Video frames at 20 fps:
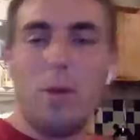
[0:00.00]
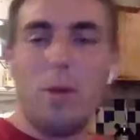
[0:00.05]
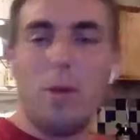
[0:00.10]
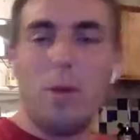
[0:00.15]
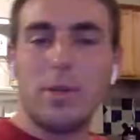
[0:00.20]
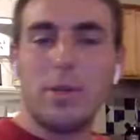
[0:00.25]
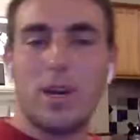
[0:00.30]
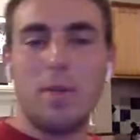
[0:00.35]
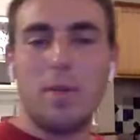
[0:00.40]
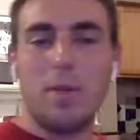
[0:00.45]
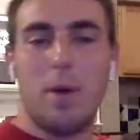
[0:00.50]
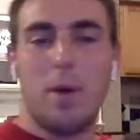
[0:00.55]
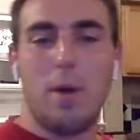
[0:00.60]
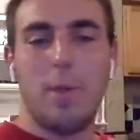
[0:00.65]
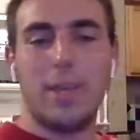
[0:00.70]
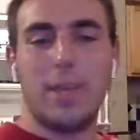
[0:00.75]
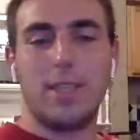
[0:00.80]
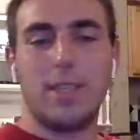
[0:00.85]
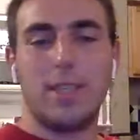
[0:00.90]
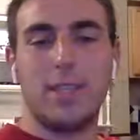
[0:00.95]
we're talking
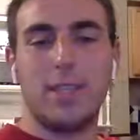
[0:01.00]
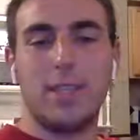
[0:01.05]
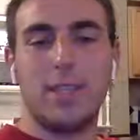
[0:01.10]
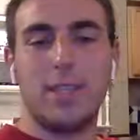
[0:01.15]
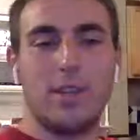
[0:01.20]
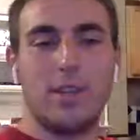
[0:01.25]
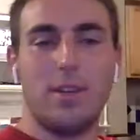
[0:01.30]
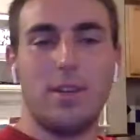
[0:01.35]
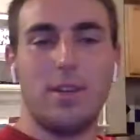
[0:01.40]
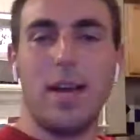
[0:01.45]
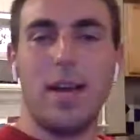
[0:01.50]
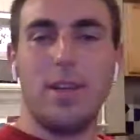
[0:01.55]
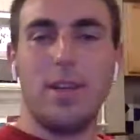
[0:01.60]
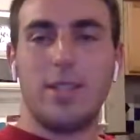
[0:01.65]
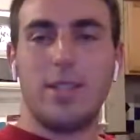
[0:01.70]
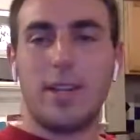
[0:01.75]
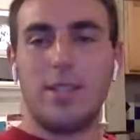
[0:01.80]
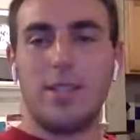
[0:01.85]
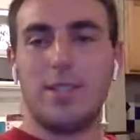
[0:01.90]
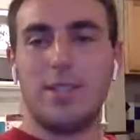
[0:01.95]
about Big Ten, the
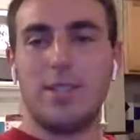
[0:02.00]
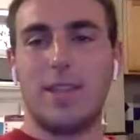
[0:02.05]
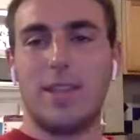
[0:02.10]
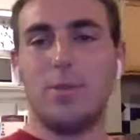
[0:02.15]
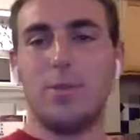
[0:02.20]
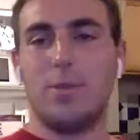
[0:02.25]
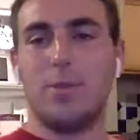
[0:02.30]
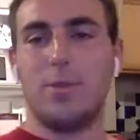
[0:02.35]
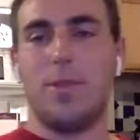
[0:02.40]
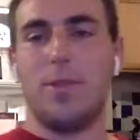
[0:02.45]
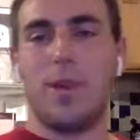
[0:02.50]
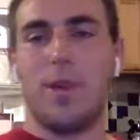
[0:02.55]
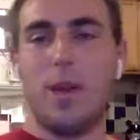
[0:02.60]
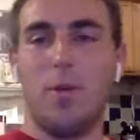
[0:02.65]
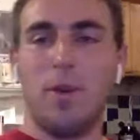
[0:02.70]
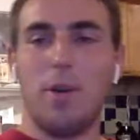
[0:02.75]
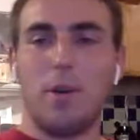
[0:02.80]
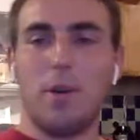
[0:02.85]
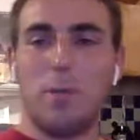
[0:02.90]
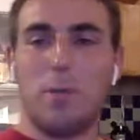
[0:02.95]
last kind of scheduling thing I
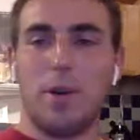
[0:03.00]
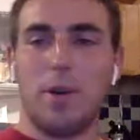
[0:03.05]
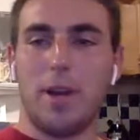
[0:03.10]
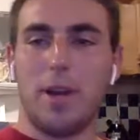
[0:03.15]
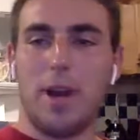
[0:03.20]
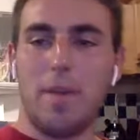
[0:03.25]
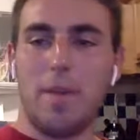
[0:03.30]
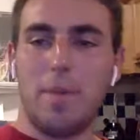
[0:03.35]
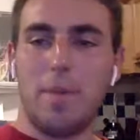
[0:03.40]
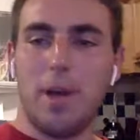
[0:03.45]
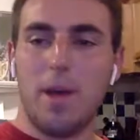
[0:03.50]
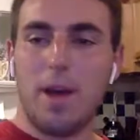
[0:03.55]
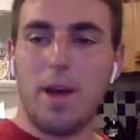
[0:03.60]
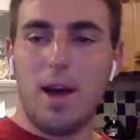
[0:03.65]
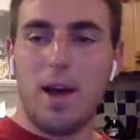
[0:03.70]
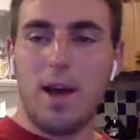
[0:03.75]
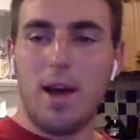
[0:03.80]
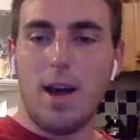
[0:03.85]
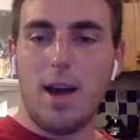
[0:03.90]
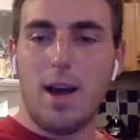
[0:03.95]
wanted to bring up,
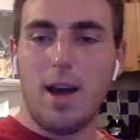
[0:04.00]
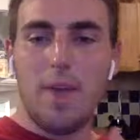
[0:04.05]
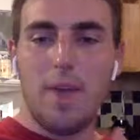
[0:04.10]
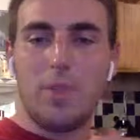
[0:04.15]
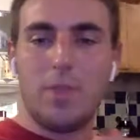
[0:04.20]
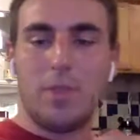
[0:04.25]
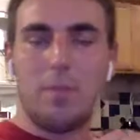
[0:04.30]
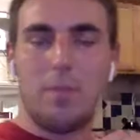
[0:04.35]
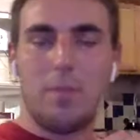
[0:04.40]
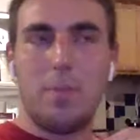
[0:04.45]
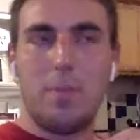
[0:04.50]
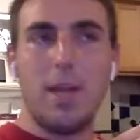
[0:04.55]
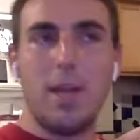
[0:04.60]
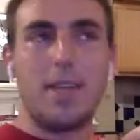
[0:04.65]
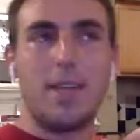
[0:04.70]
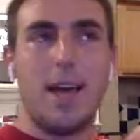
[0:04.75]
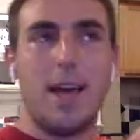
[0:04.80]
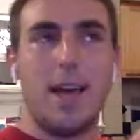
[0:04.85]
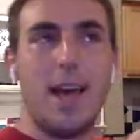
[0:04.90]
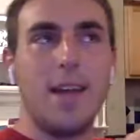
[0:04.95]
the Big
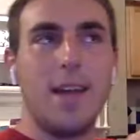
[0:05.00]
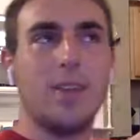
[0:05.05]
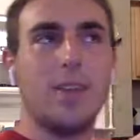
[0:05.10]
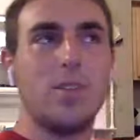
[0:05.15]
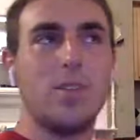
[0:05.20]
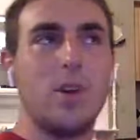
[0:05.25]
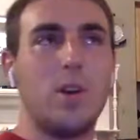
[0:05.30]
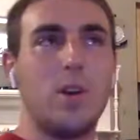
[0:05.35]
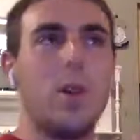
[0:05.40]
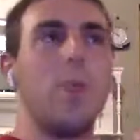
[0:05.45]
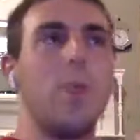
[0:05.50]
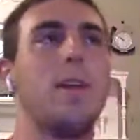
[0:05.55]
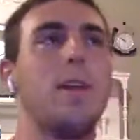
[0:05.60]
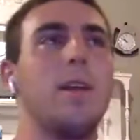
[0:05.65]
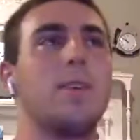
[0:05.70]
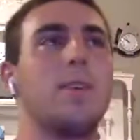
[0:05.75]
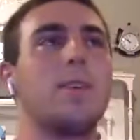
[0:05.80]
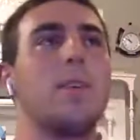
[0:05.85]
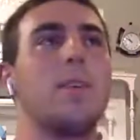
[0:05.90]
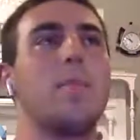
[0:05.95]
Ten tournament
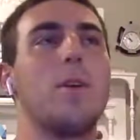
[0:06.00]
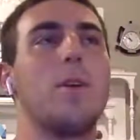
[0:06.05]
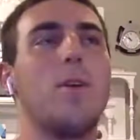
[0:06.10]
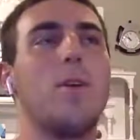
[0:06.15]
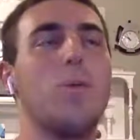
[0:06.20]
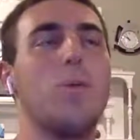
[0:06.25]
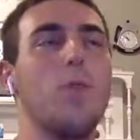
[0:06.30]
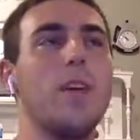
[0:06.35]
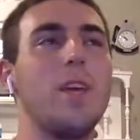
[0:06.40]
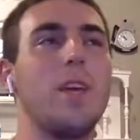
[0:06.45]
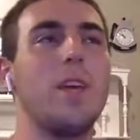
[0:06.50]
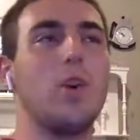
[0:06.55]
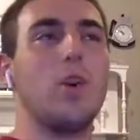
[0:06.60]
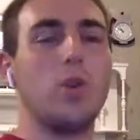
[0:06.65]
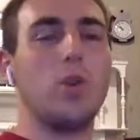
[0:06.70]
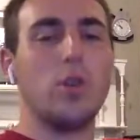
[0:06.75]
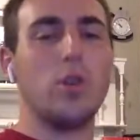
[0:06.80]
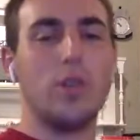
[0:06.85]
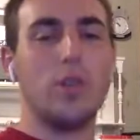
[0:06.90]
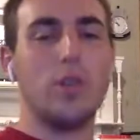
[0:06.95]
is going to be a week
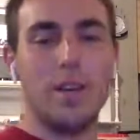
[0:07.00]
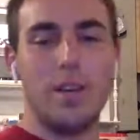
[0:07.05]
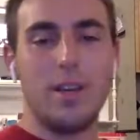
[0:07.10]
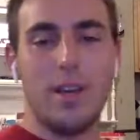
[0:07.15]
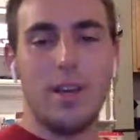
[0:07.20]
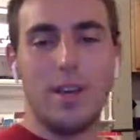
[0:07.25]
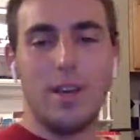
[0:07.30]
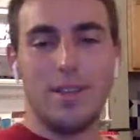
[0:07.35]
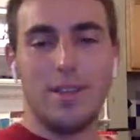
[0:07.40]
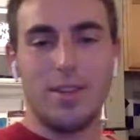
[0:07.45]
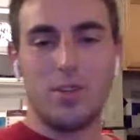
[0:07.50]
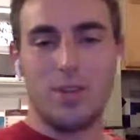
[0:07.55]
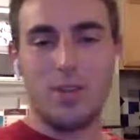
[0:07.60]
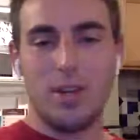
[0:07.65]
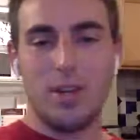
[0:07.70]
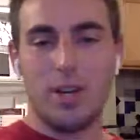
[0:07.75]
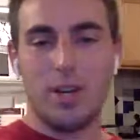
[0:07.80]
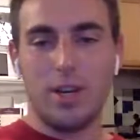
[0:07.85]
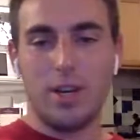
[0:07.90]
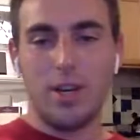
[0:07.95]
early this
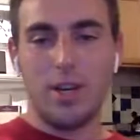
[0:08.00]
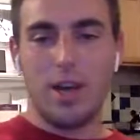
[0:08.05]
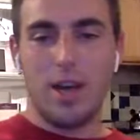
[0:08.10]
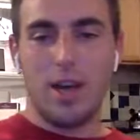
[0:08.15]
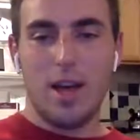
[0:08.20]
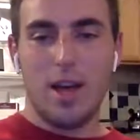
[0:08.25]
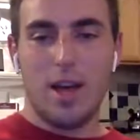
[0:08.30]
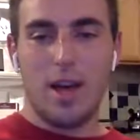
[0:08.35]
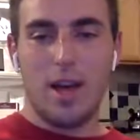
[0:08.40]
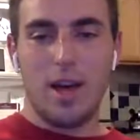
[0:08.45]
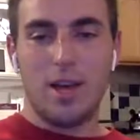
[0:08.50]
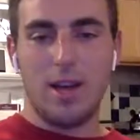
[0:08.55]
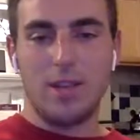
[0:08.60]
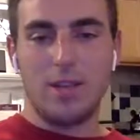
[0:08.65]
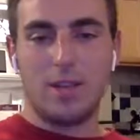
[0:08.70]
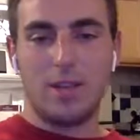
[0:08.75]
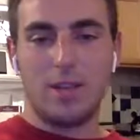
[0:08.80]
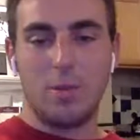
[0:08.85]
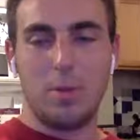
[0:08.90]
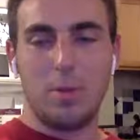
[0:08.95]
year.
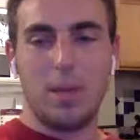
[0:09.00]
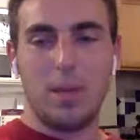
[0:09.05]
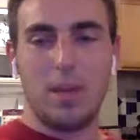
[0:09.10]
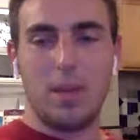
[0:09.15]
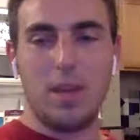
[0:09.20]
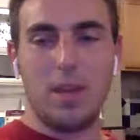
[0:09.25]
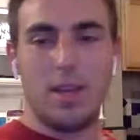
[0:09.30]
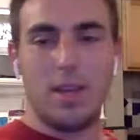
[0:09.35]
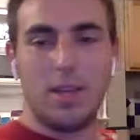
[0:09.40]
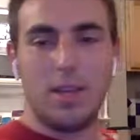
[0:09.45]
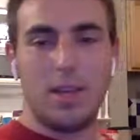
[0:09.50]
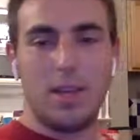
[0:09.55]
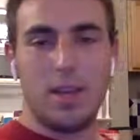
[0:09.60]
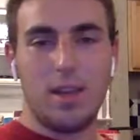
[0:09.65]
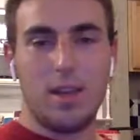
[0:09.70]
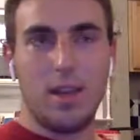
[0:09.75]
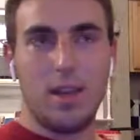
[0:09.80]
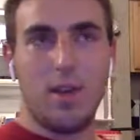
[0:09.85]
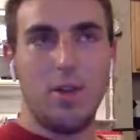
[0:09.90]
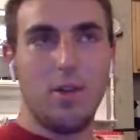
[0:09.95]
So it'll be,
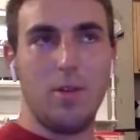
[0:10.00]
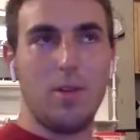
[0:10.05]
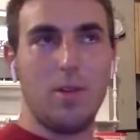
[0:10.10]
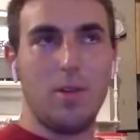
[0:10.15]
the